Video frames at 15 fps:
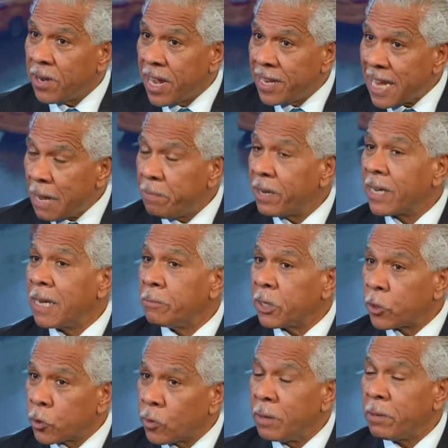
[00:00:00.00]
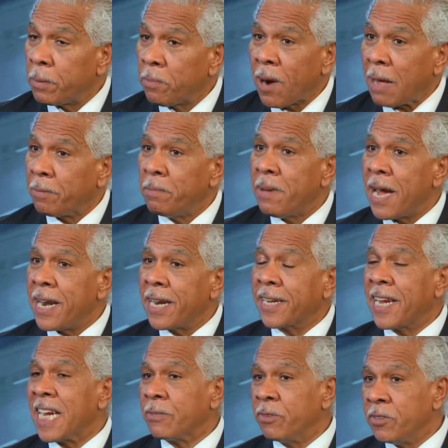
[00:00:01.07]
and that becomes extremely problematic,
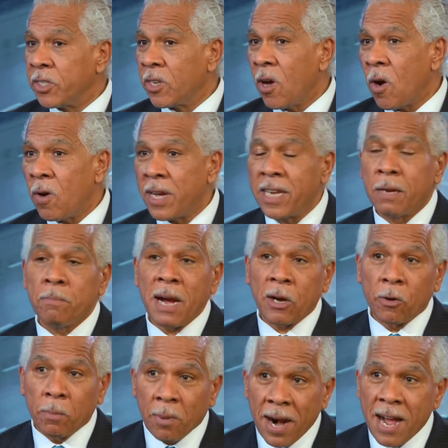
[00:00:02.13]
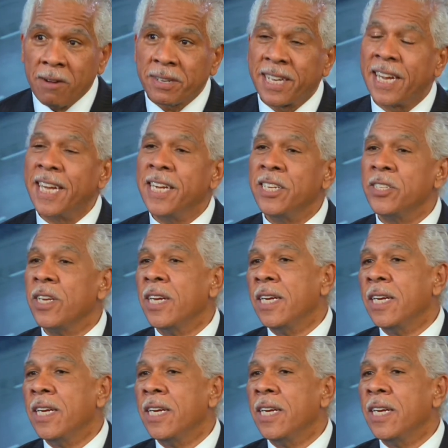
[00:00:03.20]
as we saw in the Michael Brown case.